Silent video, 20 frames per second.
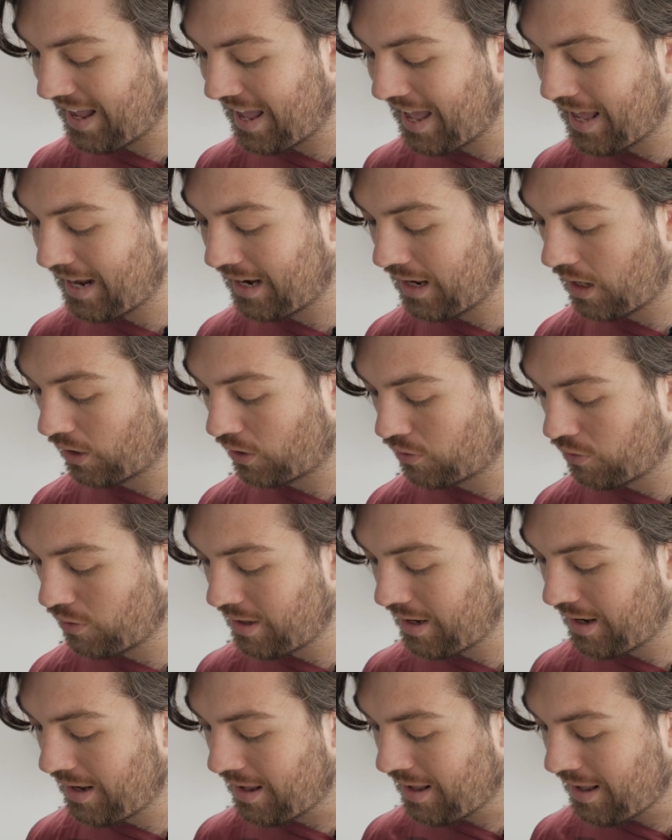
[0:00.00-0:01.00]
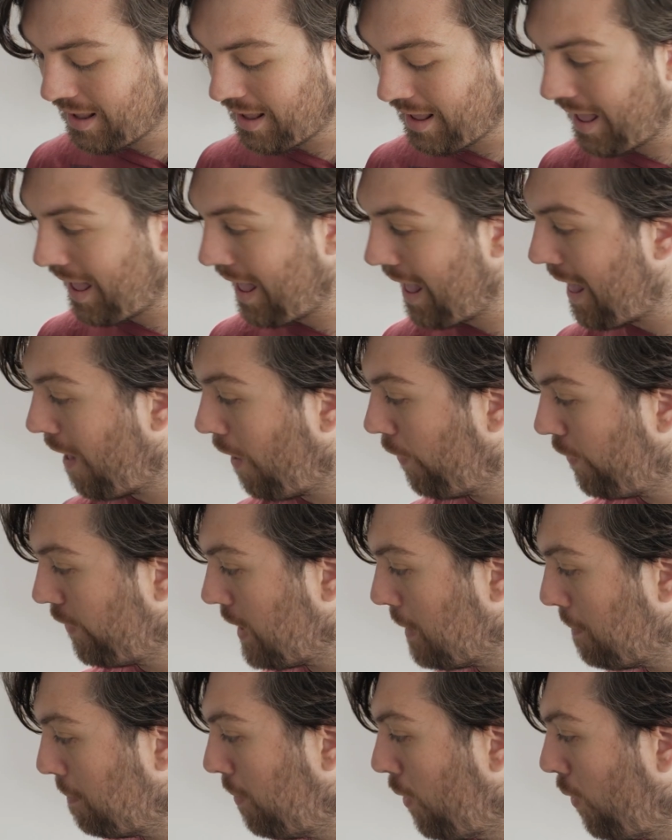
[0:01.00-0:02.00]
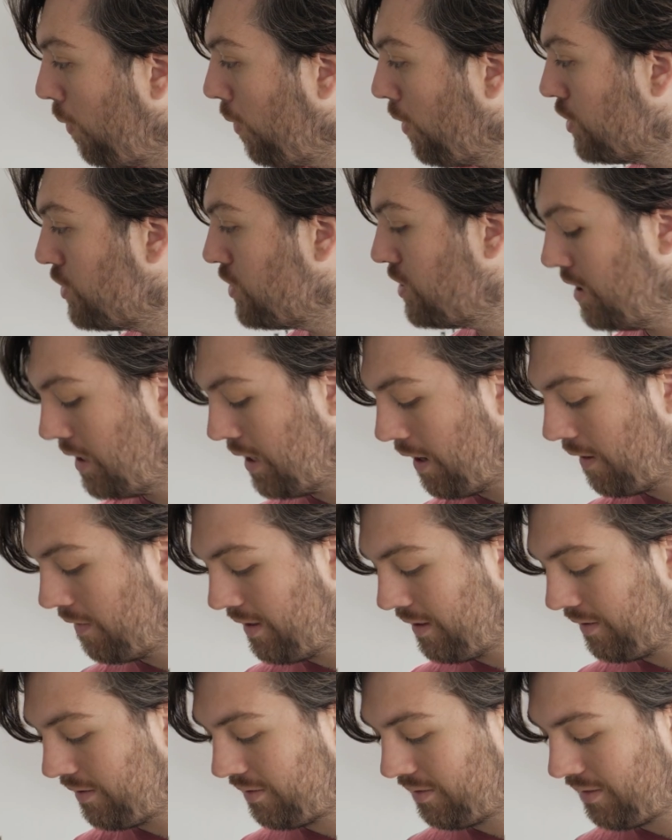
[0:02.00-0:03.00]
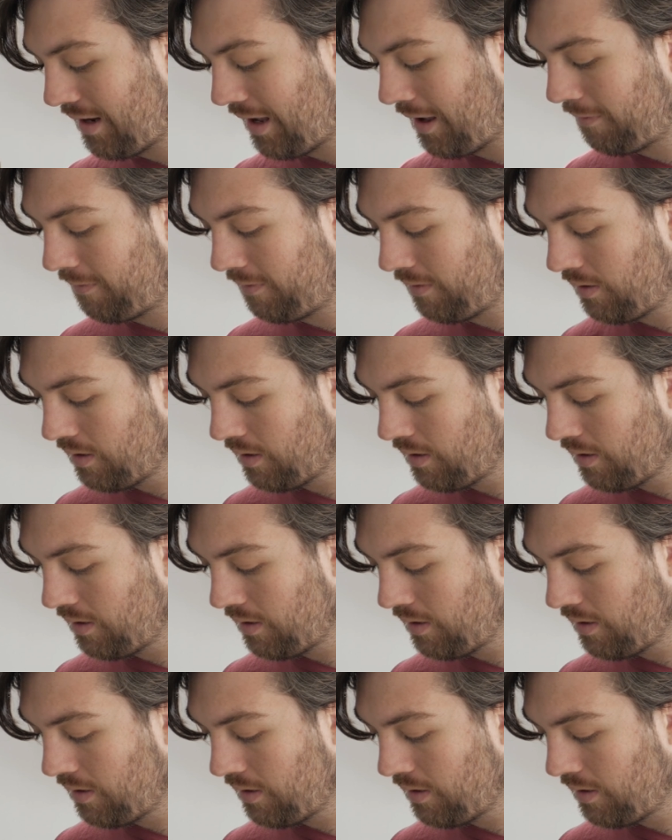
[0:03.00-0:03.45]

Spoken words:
add a good, healthy portion of this stuff.